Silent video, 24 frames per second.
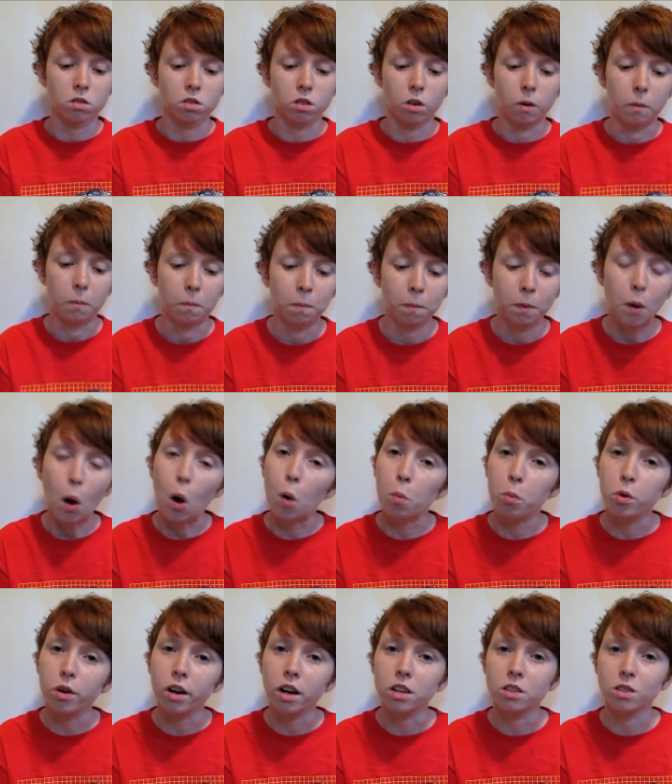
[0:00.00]
So
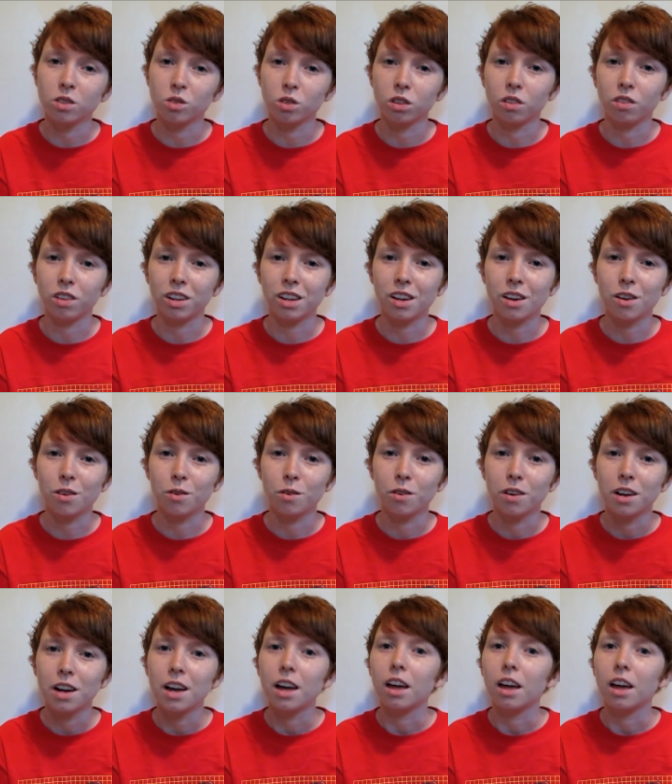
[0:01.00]
hope you guys enjoyed the video,